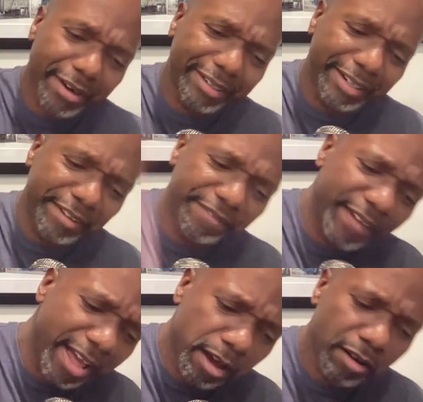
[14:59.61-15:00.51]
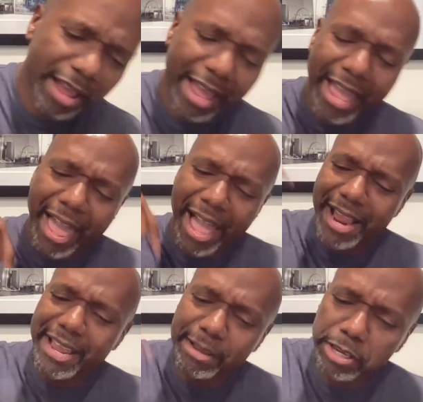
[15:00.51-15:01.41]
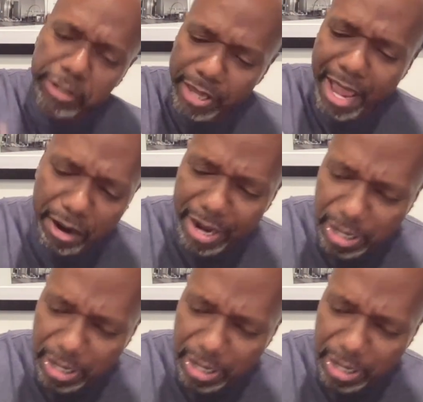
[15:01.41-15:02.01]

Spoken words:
and then he fell, and his hair got